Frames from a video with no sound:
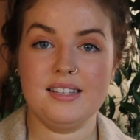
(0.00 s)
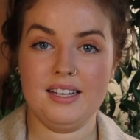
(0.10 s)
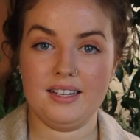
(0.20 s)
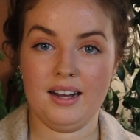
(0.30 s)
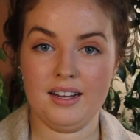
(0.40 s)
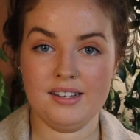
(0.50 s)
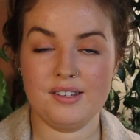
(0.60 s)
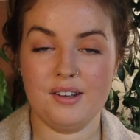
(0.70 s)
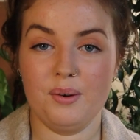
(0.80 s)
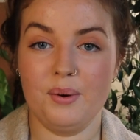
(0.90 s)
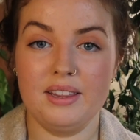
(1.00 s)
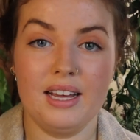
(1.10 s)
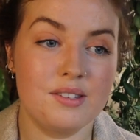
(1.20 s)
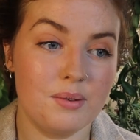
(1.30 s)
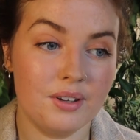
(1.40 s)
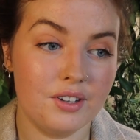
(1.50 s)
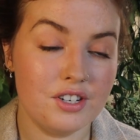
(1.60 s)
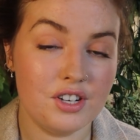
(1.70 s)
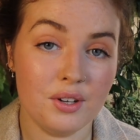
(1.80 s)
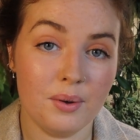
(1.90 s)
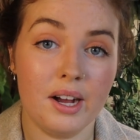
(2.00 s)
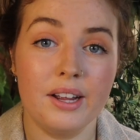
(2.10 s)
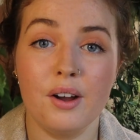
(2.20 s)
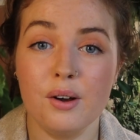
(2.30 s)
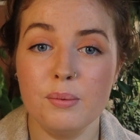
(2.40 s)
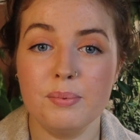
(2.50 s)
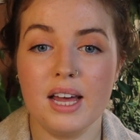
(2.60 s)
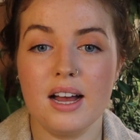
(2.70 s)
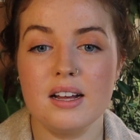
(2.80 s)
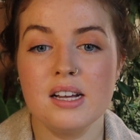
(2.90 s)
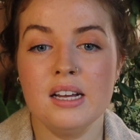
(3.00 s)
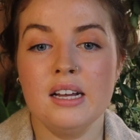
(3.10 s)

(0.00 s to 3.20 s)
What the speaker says: is it, guys. So that's what I'm going to do. I hope that